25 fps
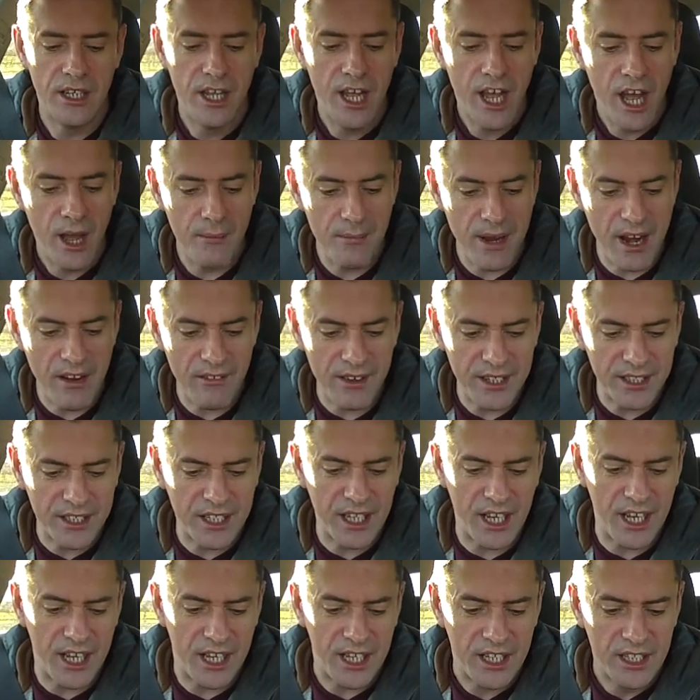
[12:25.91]

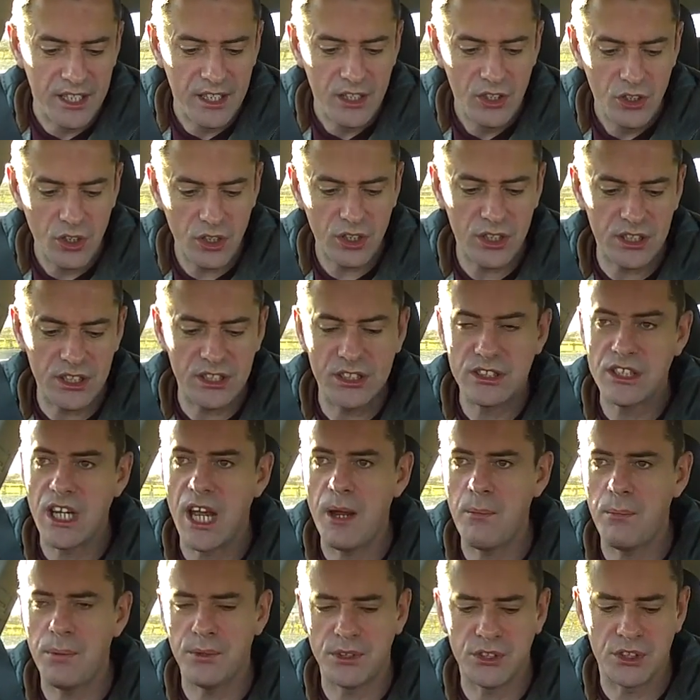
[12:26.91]
America! Look at the
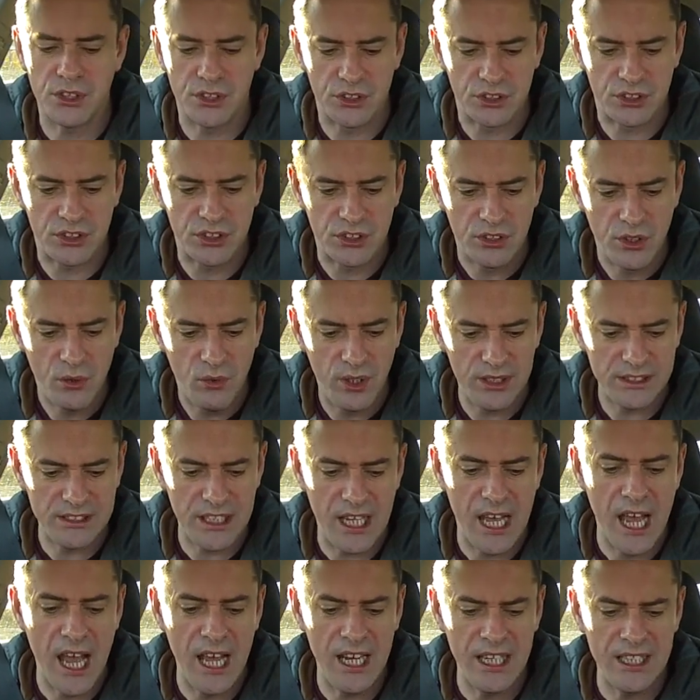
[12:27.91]
temperatures. What the
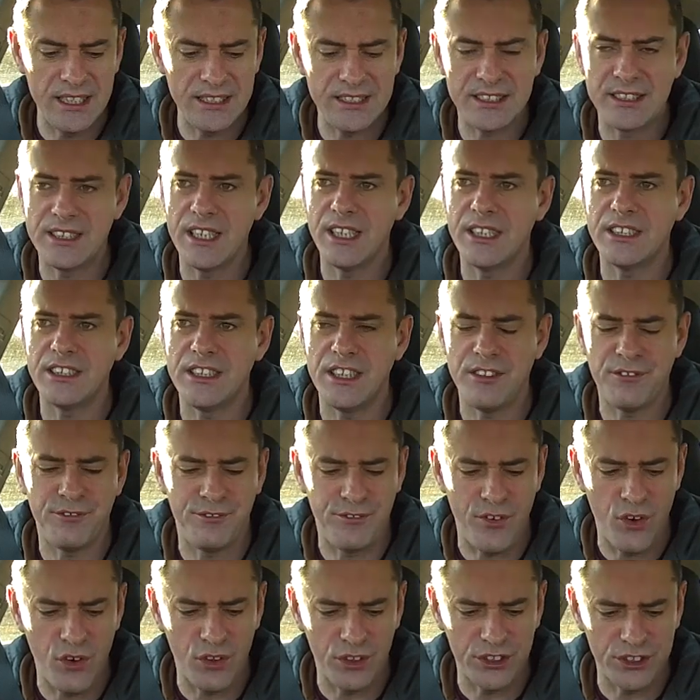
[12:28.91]
hell is
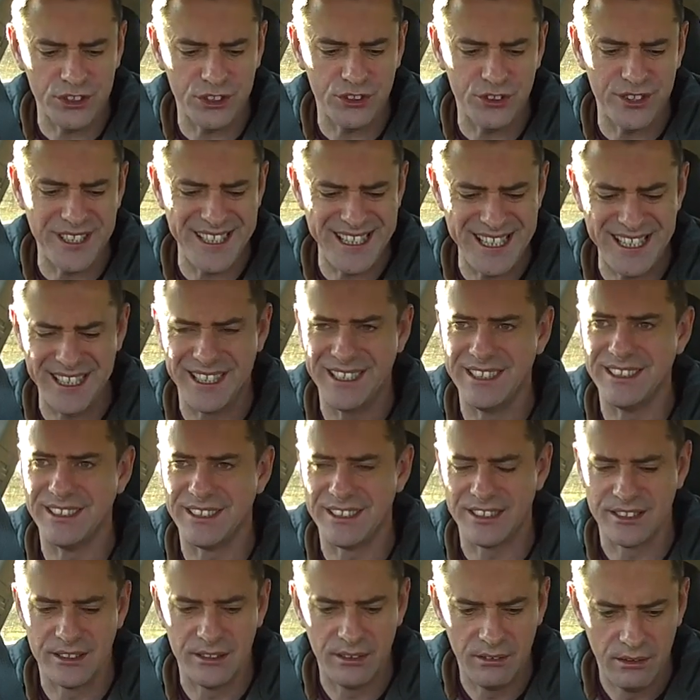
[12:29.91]
64
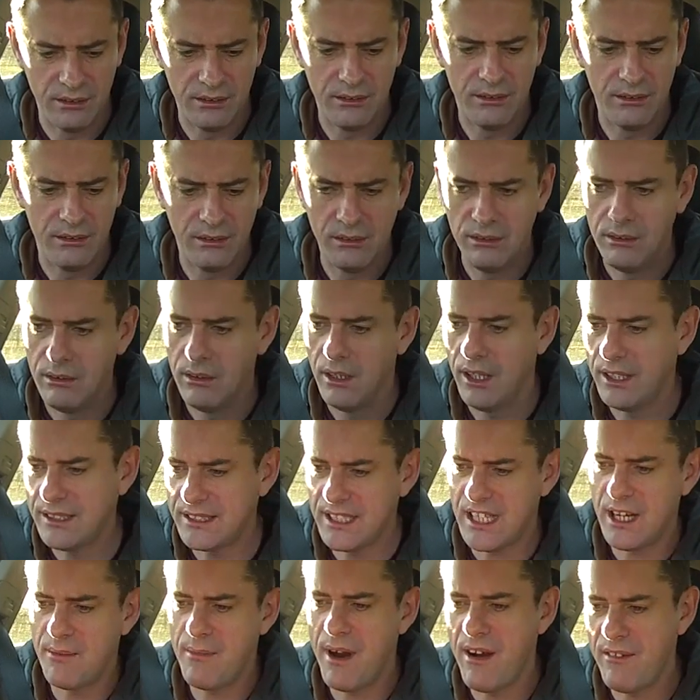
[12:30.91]
degrees? It's
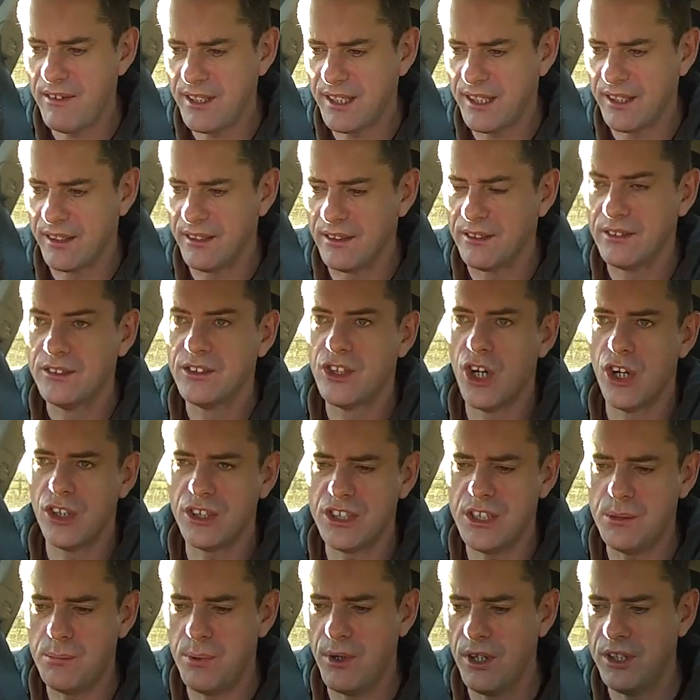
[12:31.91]
in American.
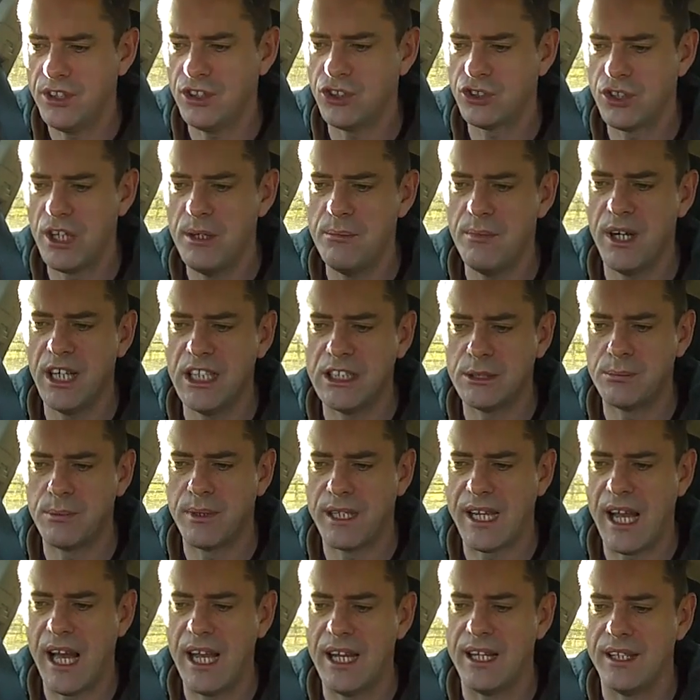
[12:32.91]
30.3 miles per
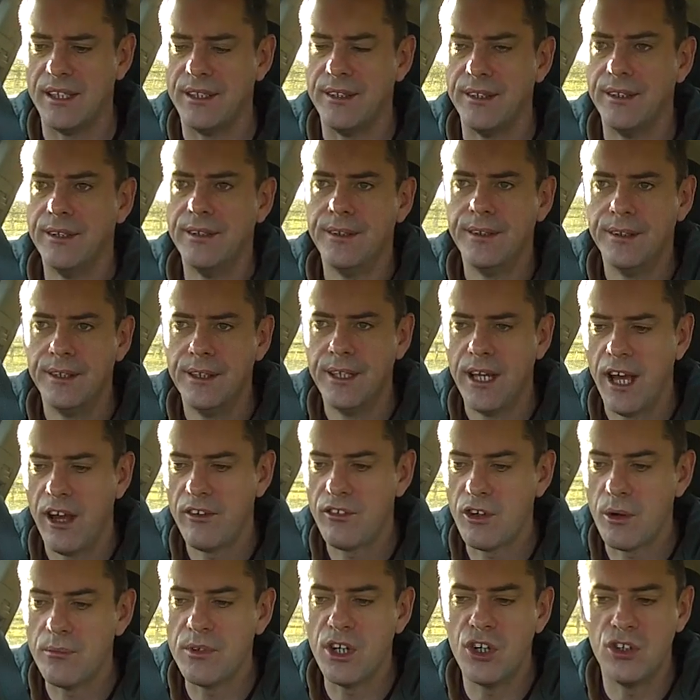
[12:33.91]
gallon. I've
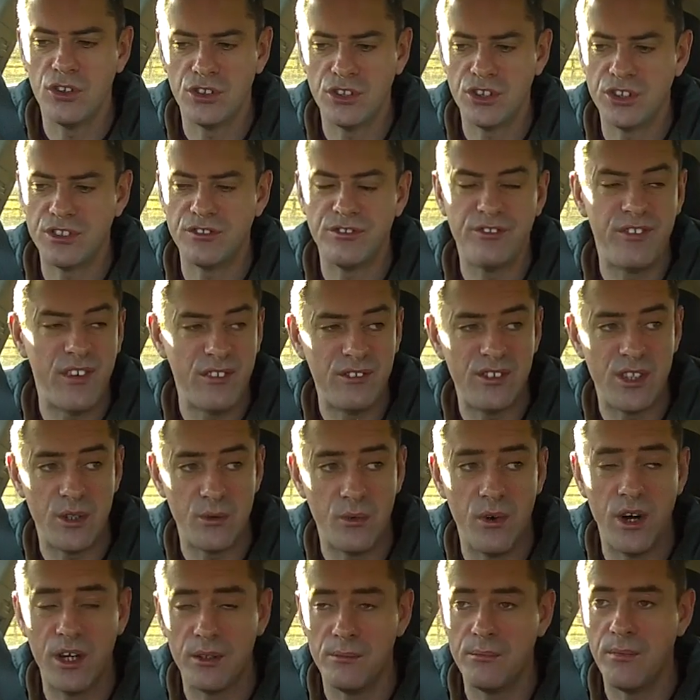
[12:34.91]
come 115
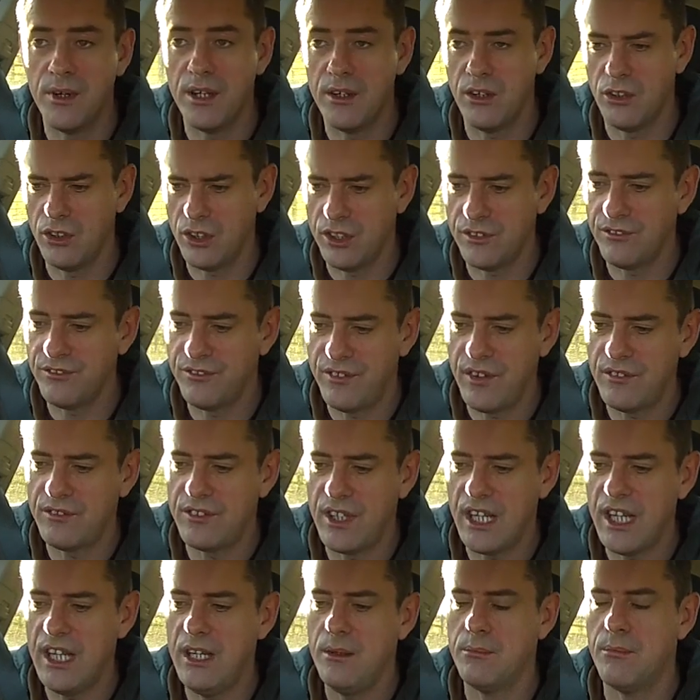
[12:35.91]

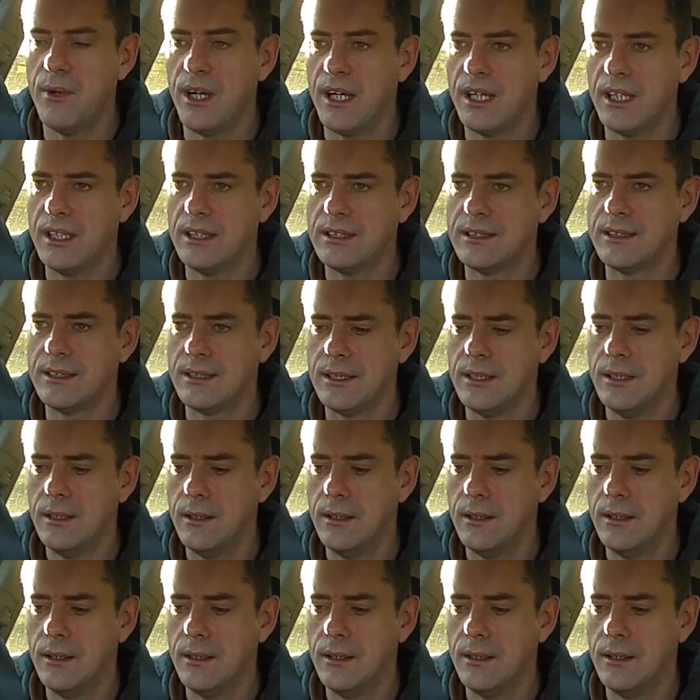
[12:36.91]
miles.